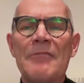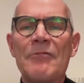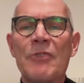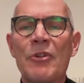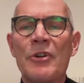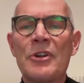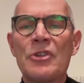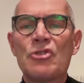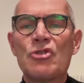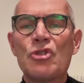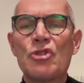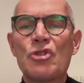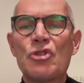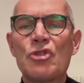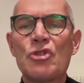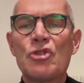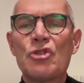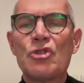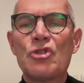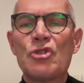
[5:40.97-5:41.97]
any
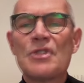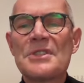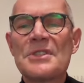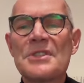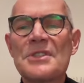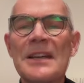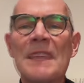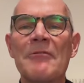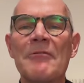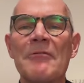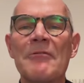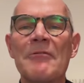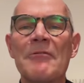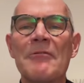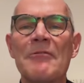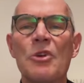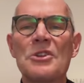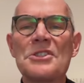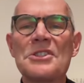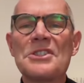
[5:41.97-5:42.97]
foreign troops
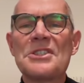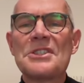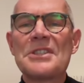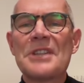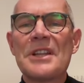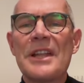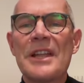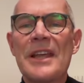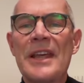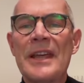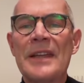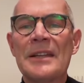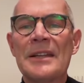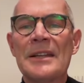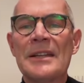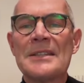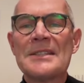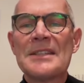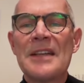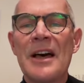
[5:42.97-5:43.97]
as a peacekeeping
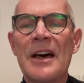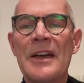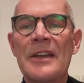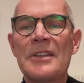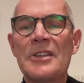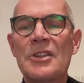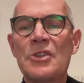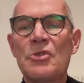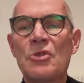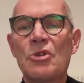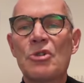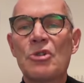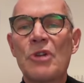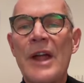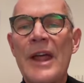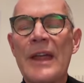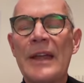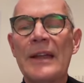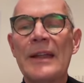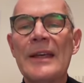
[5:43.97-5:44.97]
force
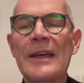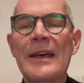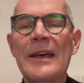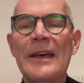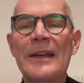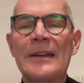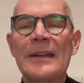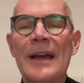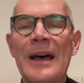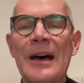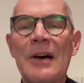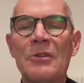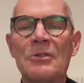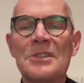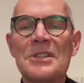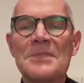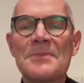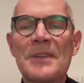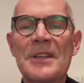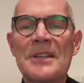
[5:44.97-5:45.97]
inside Ukraine.
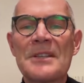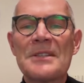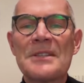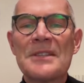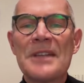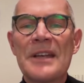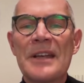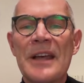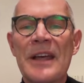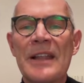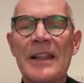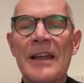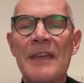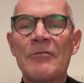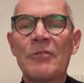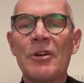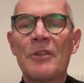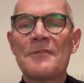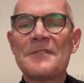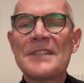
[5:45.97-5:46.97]
Now, just
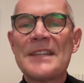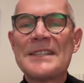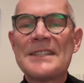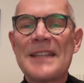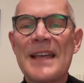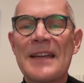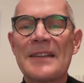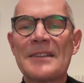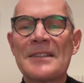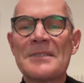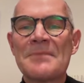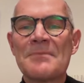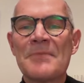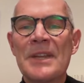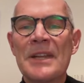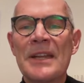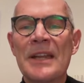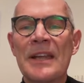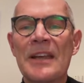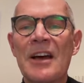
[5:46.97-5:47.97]
because Sergei Lavrov
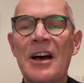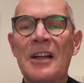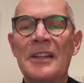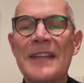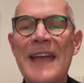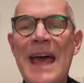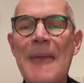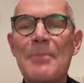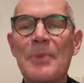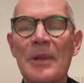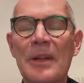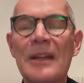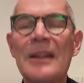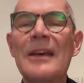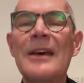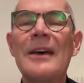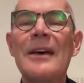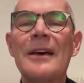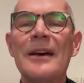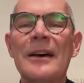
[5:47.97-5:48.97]
says that doesn't mean it
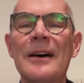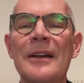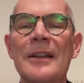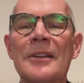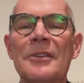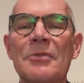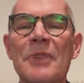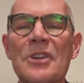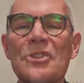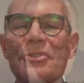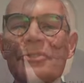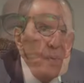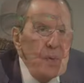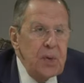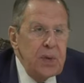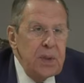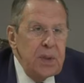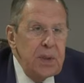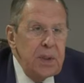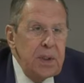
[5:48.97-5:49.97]
can't happen.
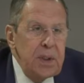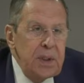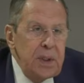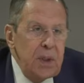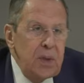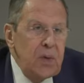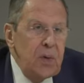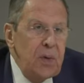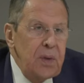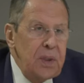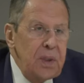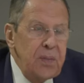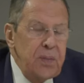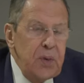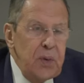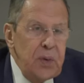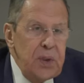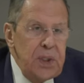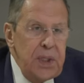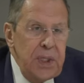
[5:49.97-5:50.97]
And Russia is going to have to
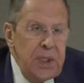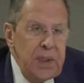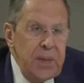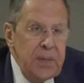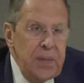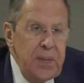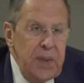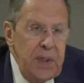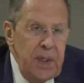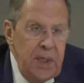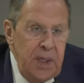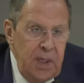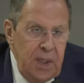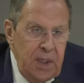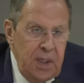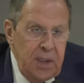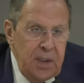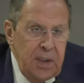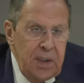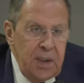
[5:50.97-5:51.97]
make compromises as
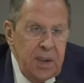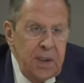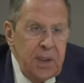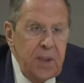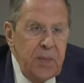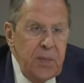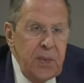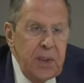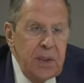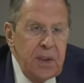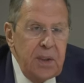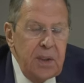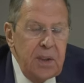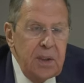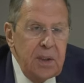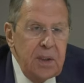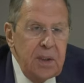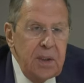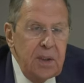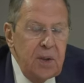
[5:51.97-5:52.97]
well in these
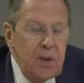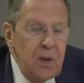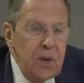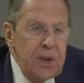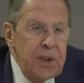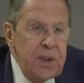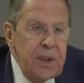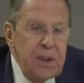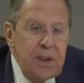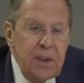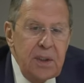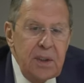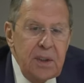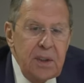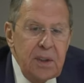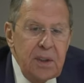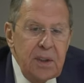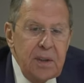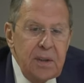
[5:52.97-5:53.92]
negotiations. But